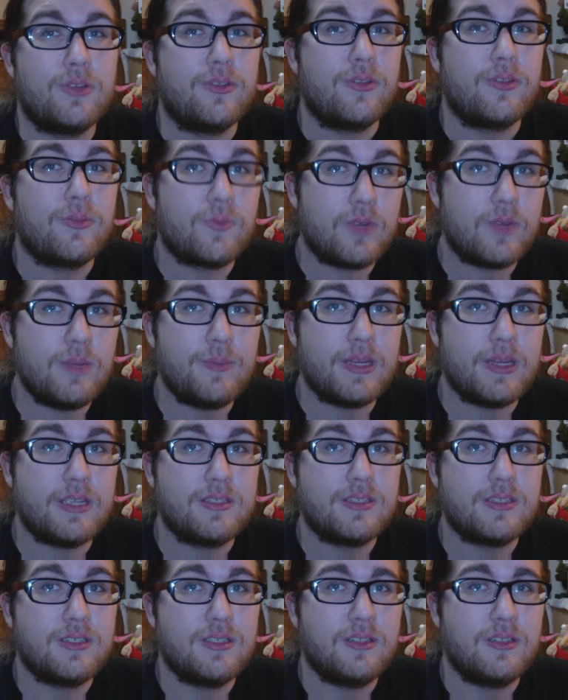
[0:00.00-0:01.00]
three
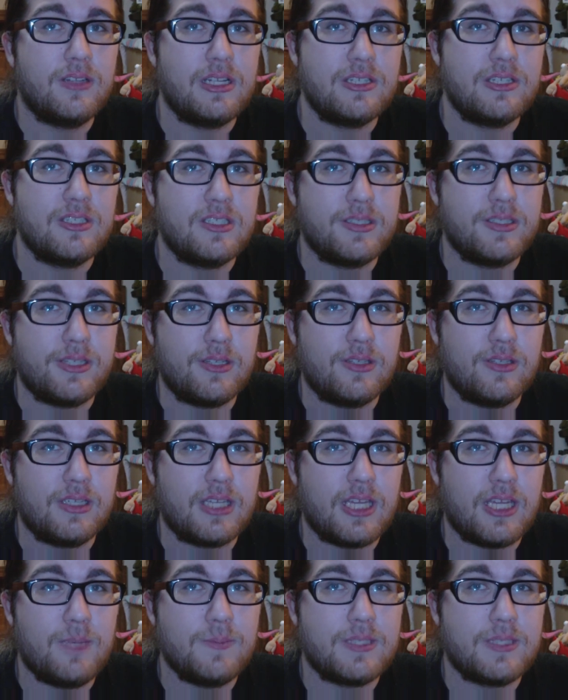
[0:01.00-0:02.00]
best Legend of Zelda
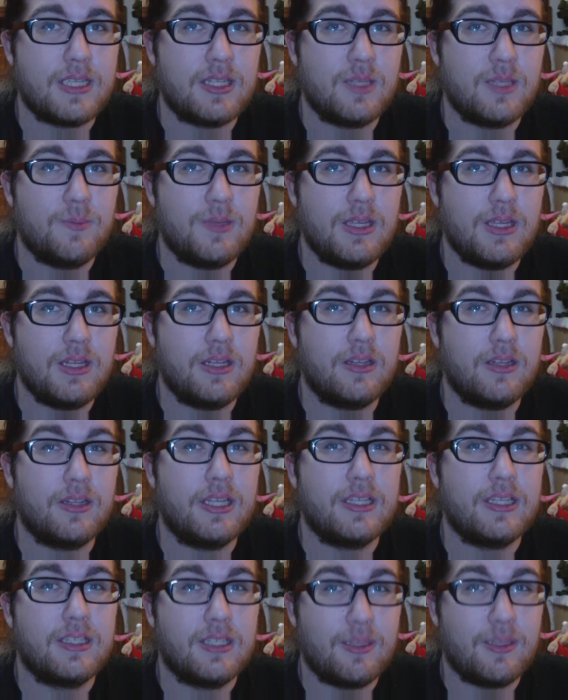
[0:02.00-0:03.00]
games had to be A
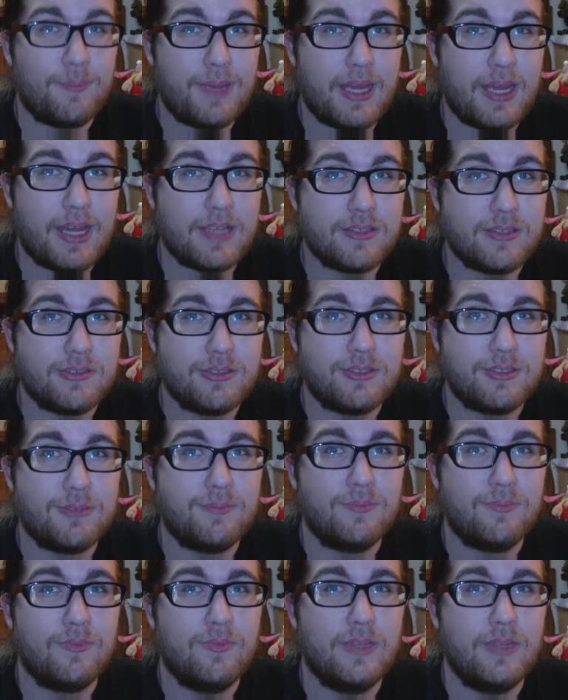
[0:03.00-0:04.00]
Link to the Past,
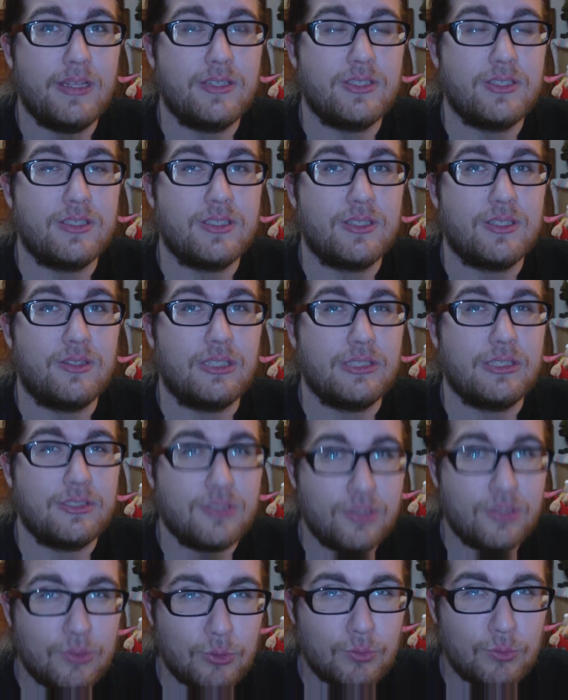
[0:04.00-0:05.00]
Legend of Zelda
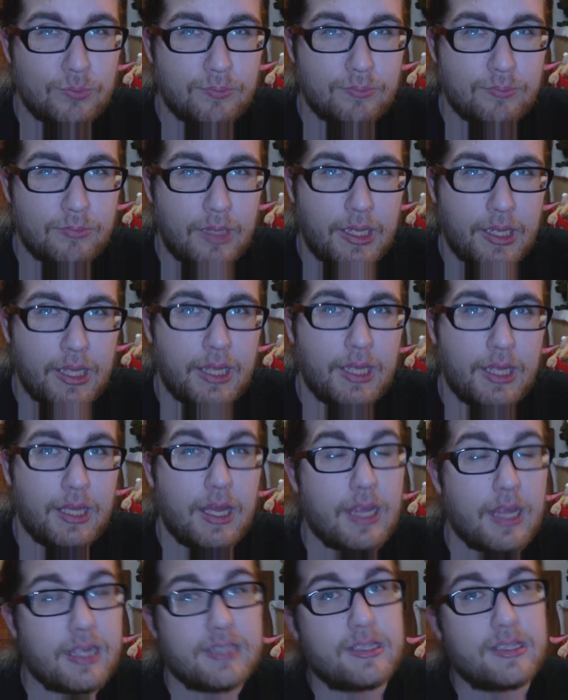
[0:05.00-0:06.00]
2,
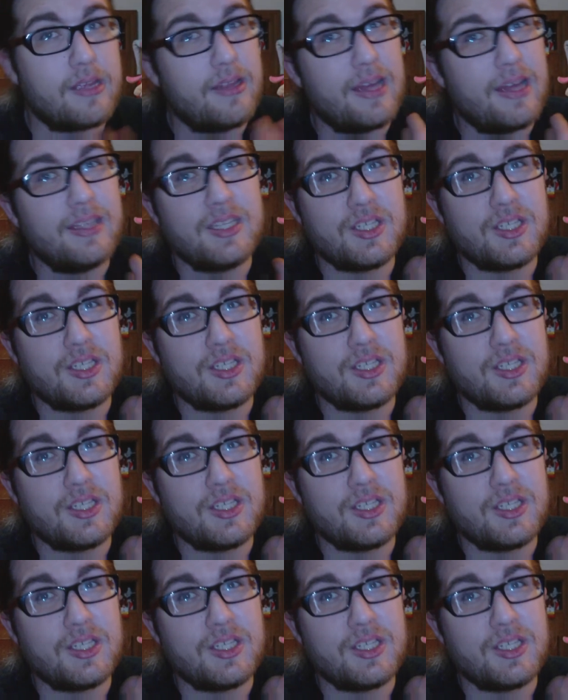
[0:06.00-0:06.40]
because I